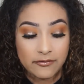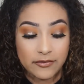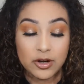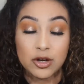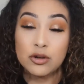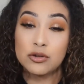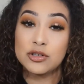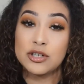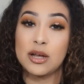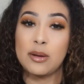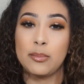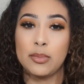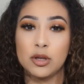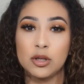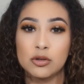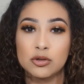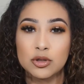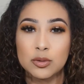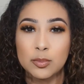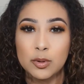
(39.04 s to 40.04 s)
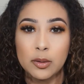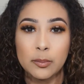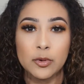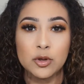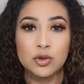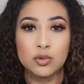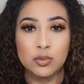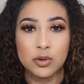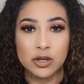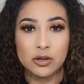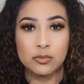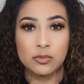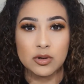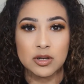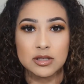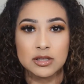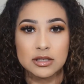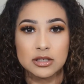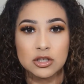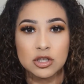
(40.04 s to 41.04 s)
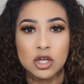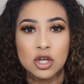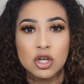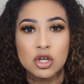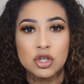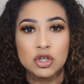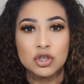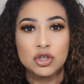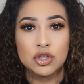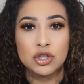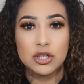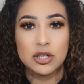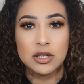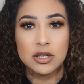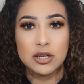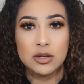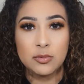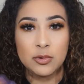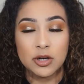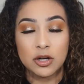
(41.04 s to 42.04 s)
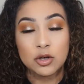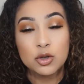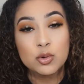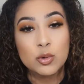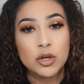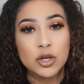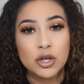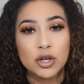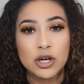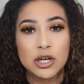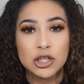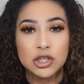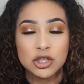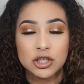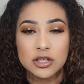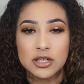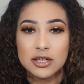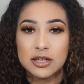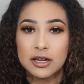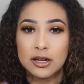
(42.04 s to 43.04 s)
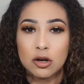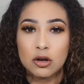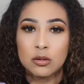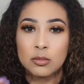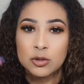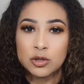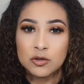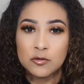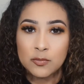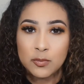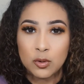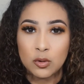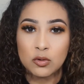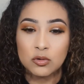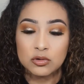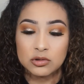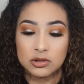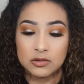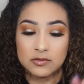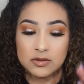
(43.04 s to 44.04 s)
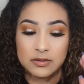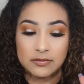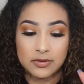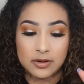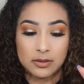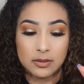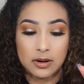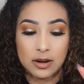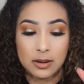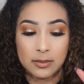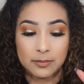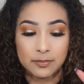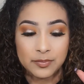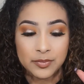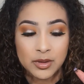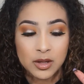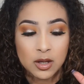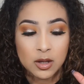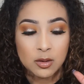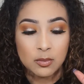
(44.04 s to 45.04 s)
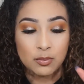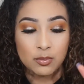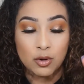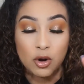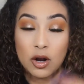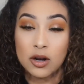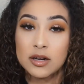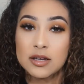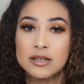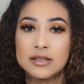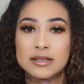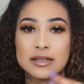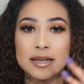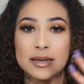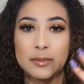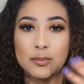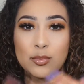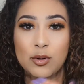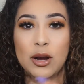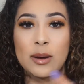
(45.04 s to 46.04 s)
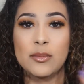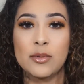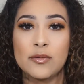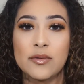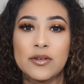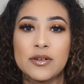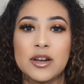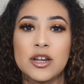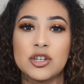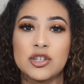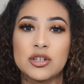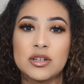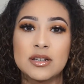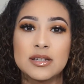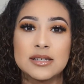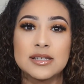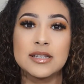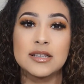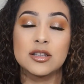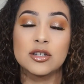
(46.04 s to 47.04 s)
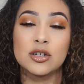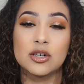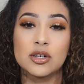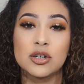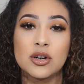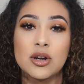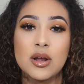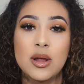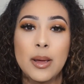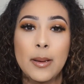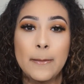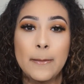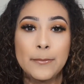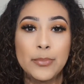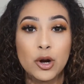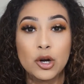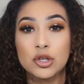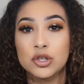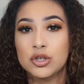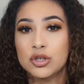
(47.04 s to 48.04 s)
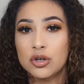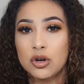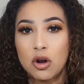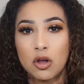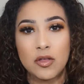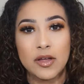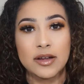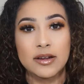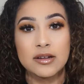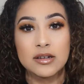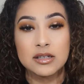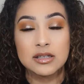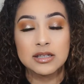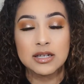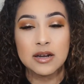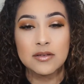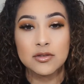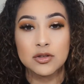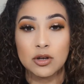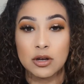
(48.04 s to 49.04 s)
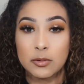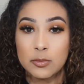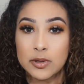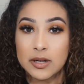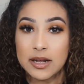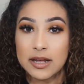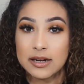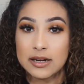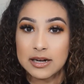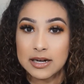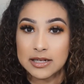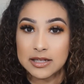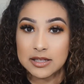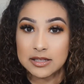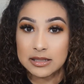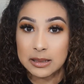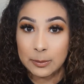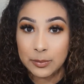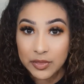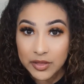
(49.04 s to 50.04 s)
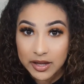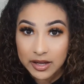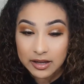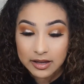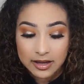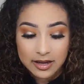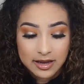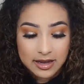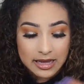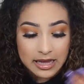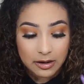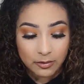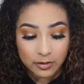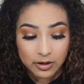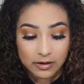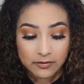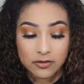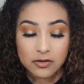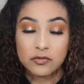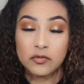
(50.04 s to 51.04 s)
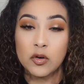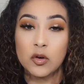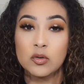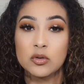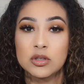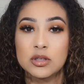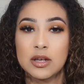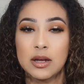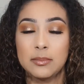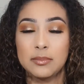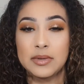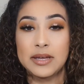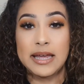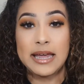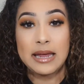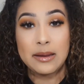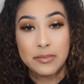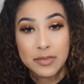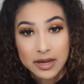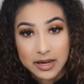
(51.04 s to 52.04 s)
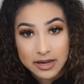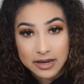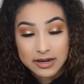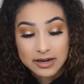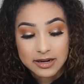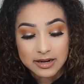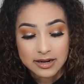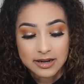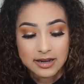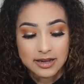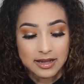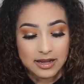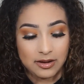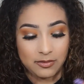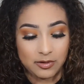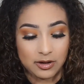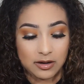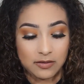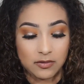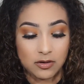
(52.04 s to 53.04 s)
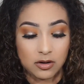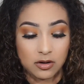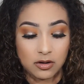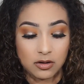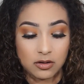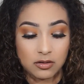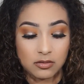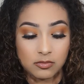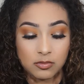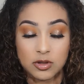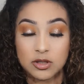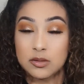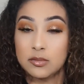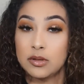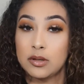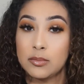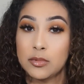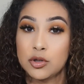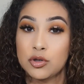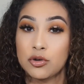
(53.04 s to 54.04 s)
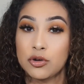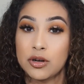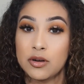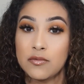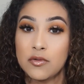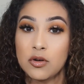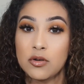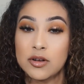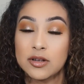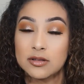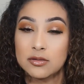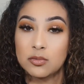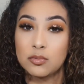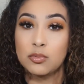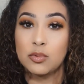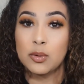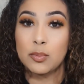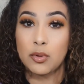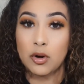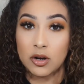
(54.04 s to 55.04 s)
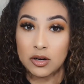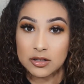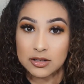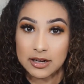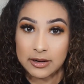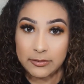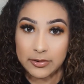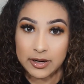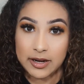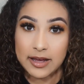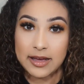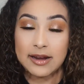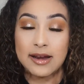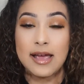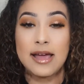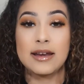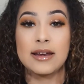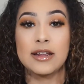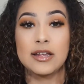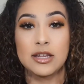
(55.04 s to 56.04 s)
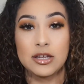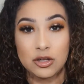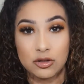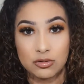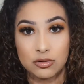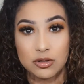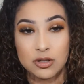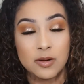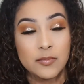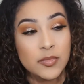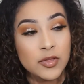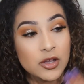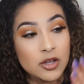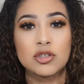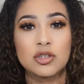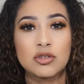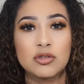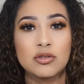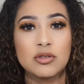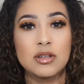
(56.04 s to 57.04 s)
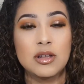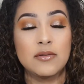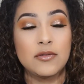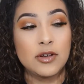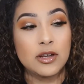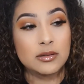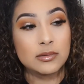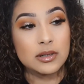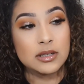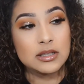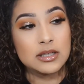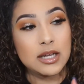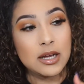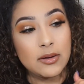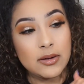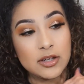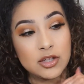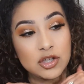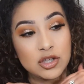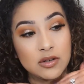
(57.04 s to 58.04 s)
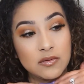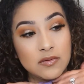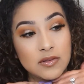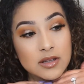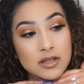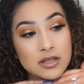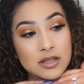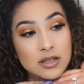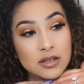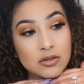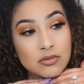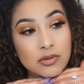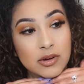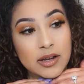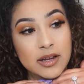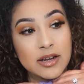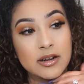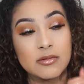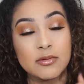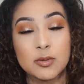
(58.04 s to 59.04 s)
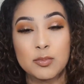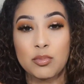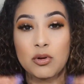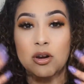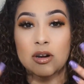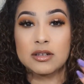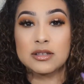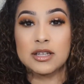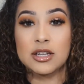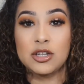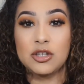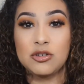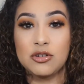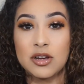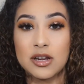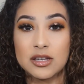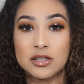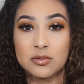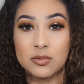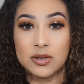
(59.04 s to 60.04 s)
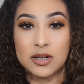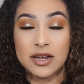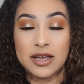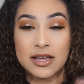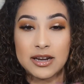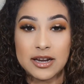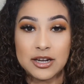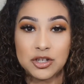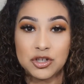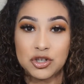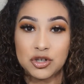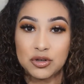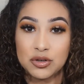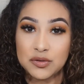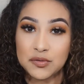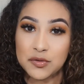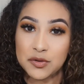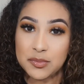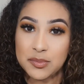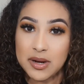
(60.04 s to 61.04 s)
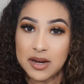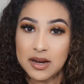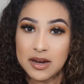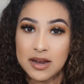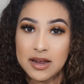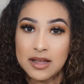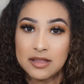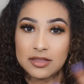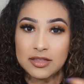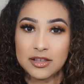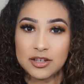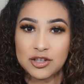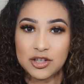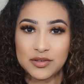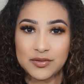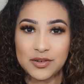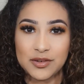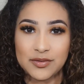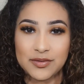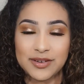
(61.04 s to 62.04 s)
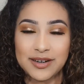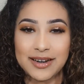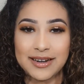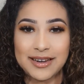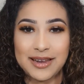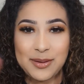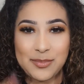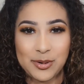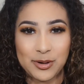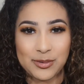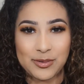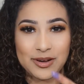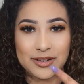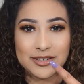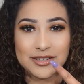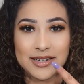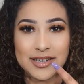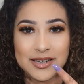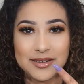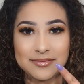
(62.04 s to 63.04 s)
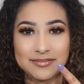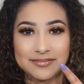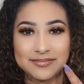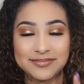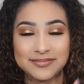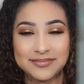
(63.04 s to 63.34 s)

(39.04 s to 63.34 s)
video down below. So pretty much what it was is she went on Twitter and she did like a whole bunch of polls of different products like primer, foundation, concealer, bronzer, all that good stuff. So I went ahead and I did the same thing, and whatever votes came in and whatever was the majority vote is what product I went ahead and I used. So if you guys want to see how I achieved this look right here with products that you guys went ahead and chose for me, then just feel free and keep on watching.